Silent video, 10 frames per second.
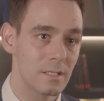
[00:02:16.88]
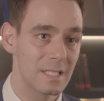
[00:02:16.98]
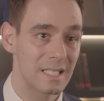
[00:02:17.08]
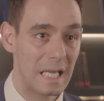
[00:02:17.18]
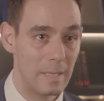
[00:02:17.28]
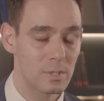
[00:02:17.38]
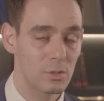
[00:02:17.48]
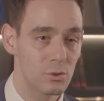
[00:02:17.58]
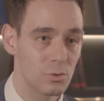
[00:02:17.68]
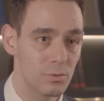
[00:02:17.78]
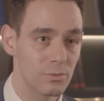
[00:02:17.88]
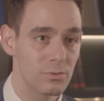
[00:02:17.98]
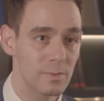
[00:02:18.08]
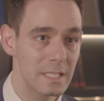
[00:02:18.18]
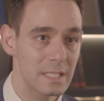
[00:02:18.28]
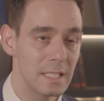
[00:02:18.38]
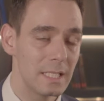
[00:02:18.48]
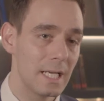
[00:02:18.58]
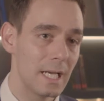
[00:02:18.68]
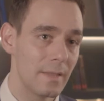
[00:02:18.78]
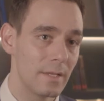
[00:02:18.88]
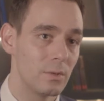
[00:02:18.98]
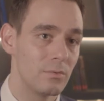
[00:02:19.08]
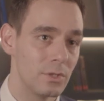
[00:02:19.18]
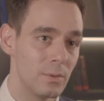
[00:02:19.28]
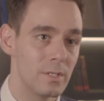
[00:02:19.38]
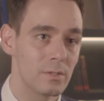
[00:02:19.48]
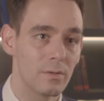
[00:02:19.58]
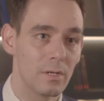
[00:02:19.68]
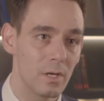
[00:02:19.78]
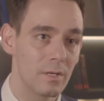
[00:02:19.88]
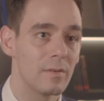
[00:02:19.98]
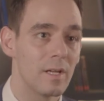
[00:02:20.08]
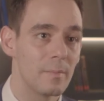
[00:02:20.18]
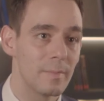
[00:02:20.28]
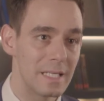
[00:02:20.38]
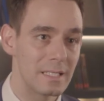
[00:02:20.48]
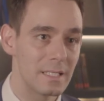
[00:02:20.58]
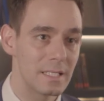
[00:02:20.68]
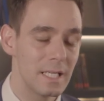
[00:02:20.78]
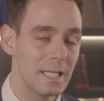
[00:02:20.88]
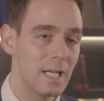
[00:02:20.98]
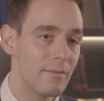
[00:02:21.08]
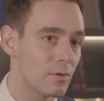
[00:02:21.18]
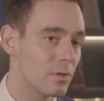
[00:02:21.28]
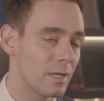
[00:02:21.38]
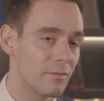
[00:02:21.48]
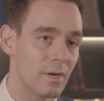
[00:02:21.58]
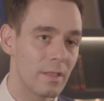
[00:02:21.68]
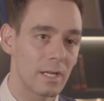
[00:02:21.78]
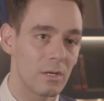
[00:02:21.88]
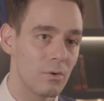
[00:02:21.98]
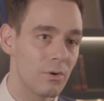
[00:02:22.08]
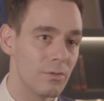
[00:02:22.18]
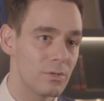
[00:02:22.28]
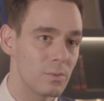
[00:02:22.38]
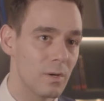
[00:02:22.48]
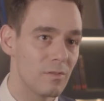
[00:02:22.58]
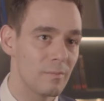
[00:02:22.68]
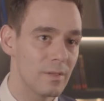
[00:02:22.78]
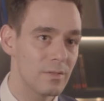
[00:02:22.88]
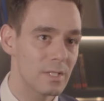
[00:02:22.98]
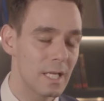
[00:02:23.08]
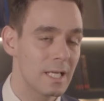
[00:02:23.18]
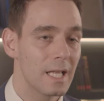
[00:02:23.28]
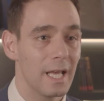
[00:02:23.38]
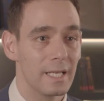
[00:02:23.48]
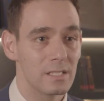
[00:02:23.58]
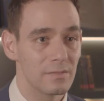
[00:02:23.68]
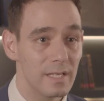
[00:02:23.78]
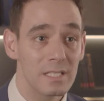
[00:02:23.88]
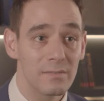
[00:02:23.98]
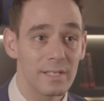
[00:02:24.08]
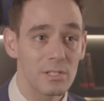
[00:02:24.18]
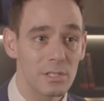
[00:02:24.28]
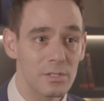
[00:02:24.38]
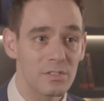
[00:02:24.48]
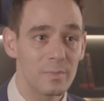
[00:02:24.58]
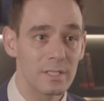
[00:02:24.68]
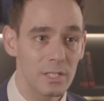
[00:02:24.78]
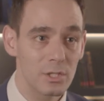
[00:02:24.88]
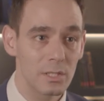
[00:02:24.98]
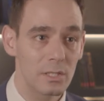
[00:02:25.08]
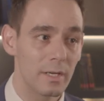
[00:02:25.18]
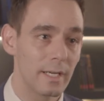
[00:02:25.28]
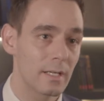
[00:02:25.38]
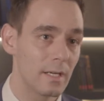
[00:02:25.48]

that it's kept short and sweet and that you renew it on the like-for-like basis. If you're looking for anything longer than 12 months and it's effectively exclusive possession, like